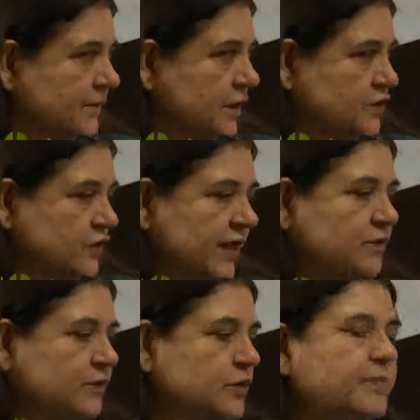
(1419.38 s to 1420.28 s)
So that
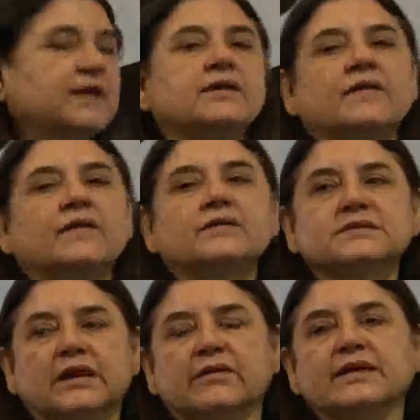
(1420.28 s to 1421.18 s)
would be another
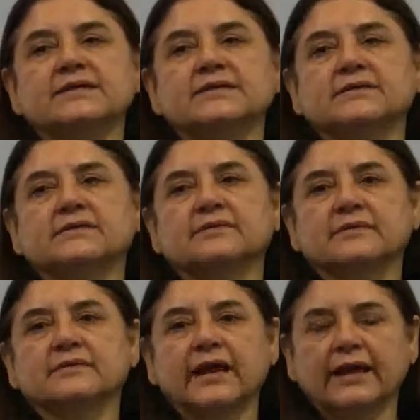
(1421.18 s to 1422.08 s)
sunrise
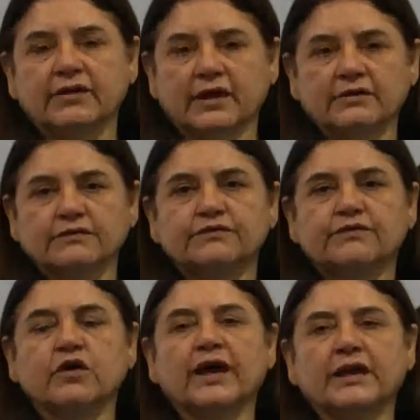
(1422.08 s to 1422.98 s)
area
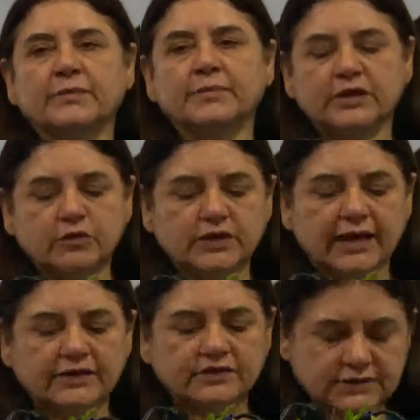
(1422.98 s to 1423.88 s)
for anybody who would
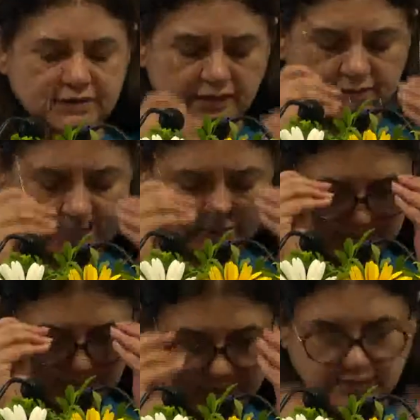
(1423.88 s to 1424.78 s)
like to start
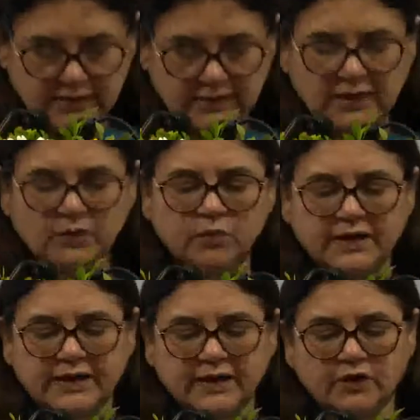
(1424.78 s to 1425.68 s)

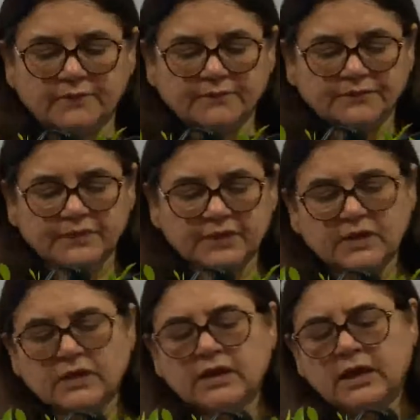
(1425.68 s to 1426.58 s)
working on.
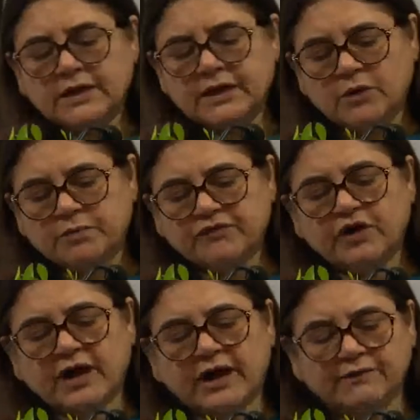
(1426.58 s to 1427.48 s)
Now, before
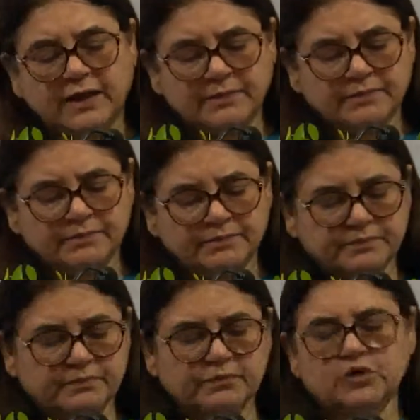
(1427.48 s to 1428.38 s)

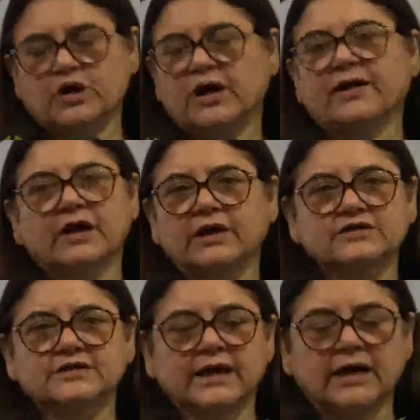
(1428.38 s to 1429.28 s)
I could
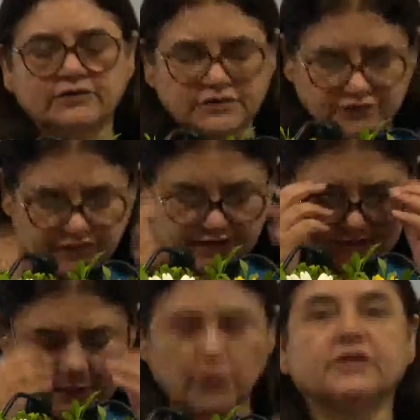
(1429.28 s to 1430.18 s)
say hundreds of things
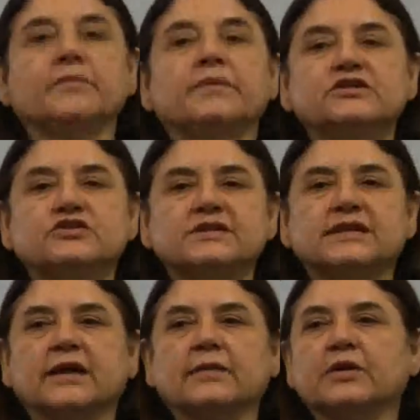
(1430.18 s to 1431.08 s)
about what the ministry has
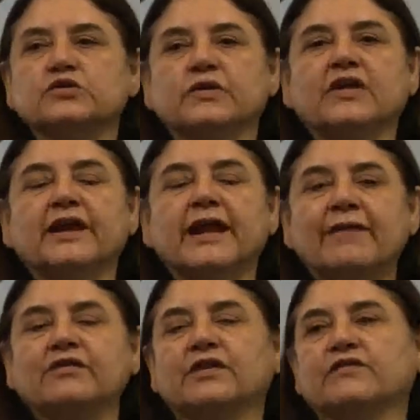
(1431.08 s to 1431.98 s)
done, because we've done
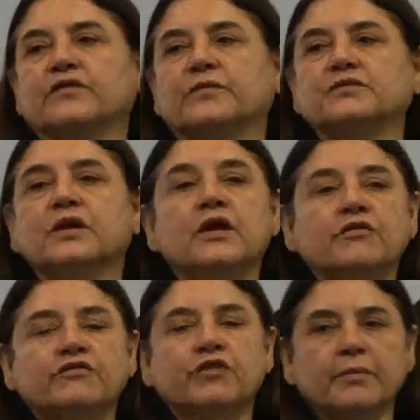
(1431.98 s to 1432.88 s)
everything
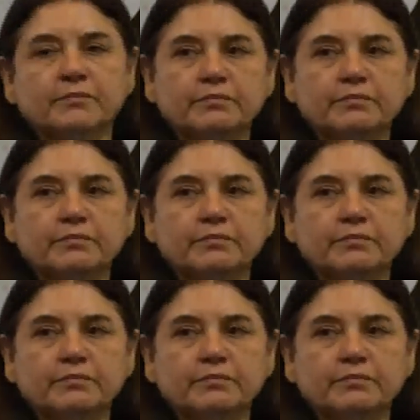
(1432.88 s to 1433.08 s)
from